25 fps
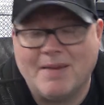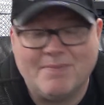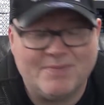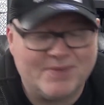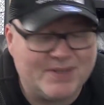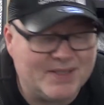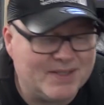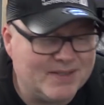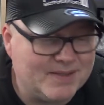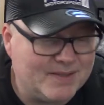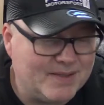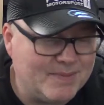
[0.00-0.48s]

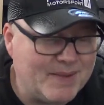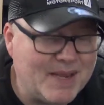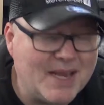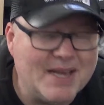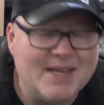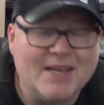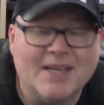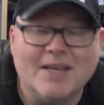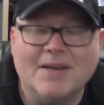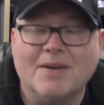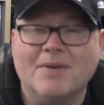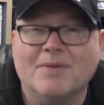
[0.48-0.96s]
system
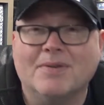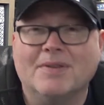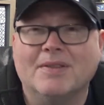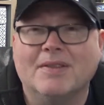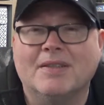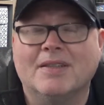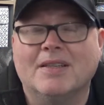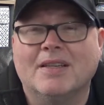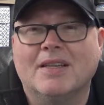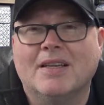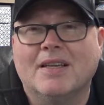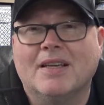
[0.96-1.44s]
handheld
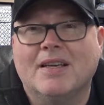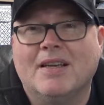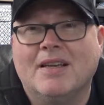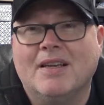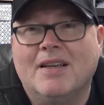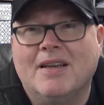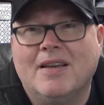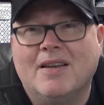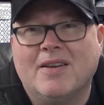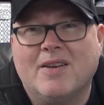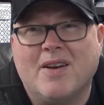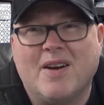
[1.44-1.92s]
and
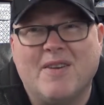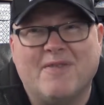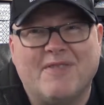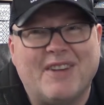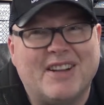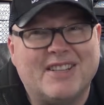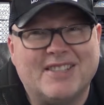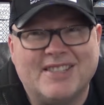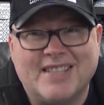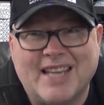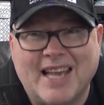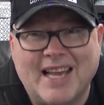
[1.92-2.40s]
got a
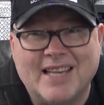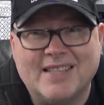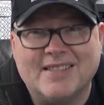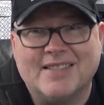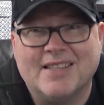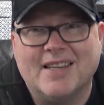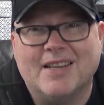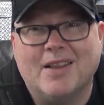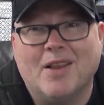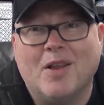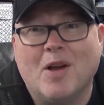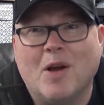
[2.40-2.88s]

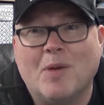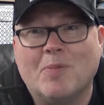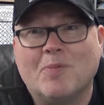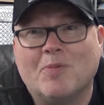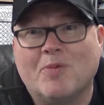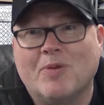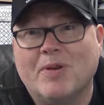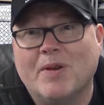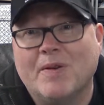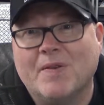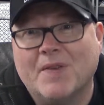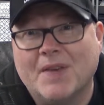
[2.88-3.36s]
fantastic
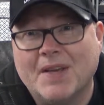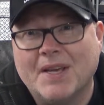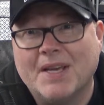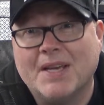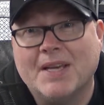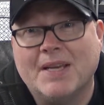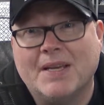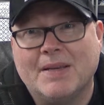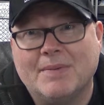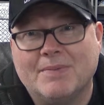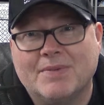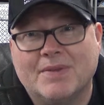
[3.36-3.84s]
library of
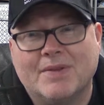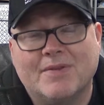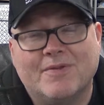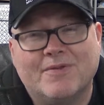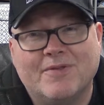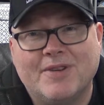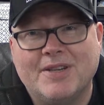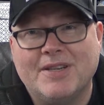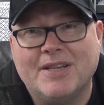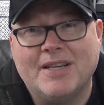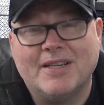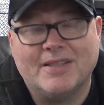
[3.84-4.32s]
games. The
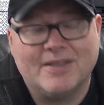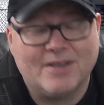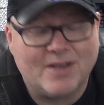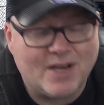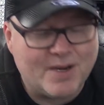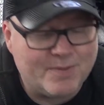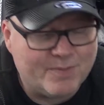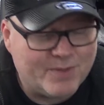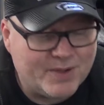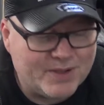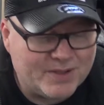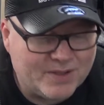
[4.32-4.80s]
3DS
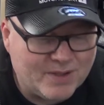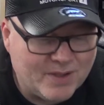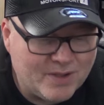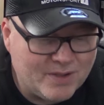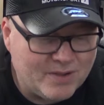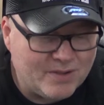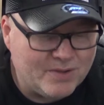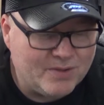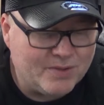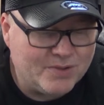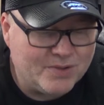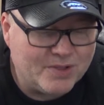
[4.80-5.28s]
library is
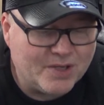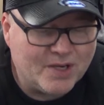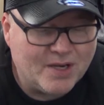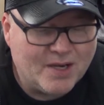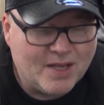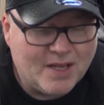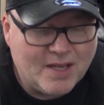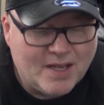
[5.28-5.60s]
huge,